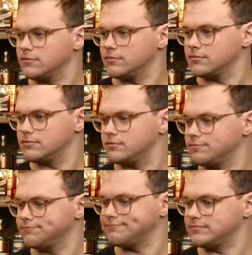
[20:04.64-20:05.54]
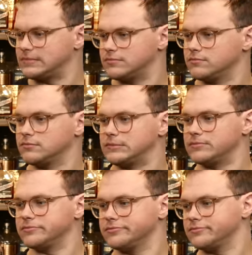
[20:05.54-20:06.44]

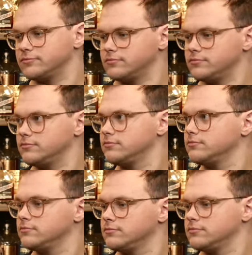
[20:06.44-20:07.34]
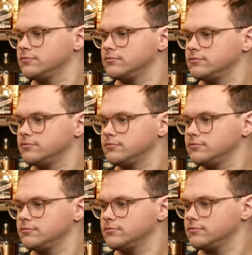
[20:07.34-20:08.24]

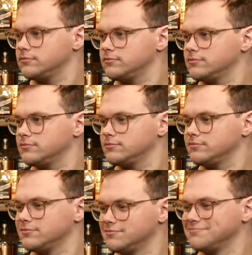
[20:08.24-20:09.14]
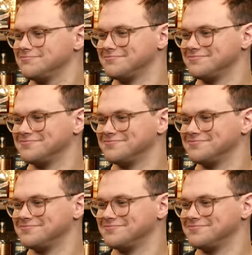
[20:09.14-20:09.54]
The person shown says nothing.